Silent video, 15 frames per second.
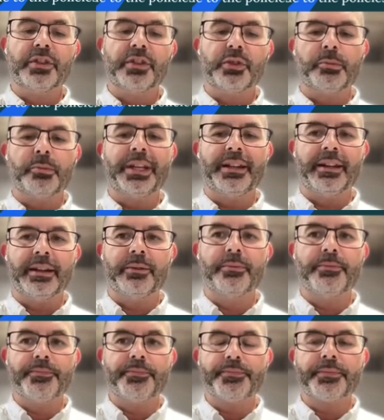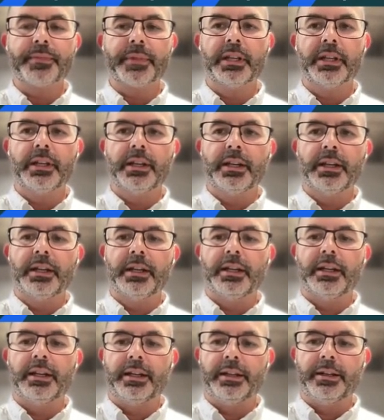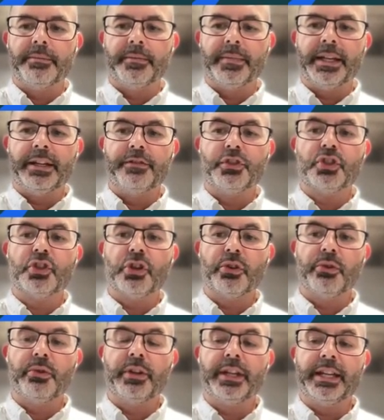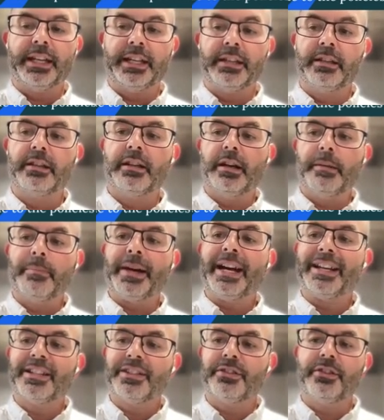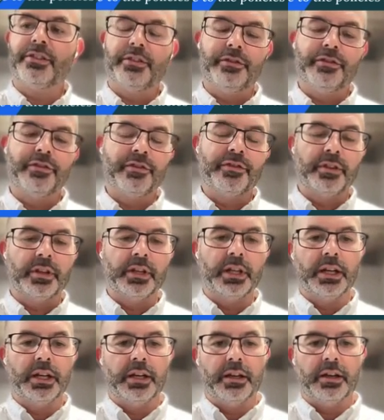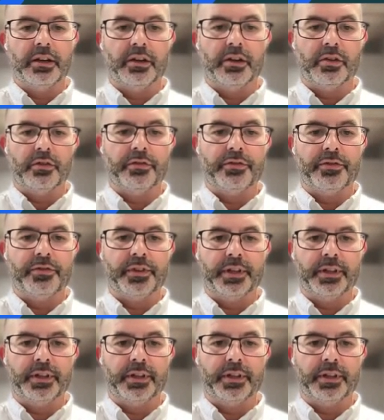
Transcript: difficult to pin down and have shown a pattern of not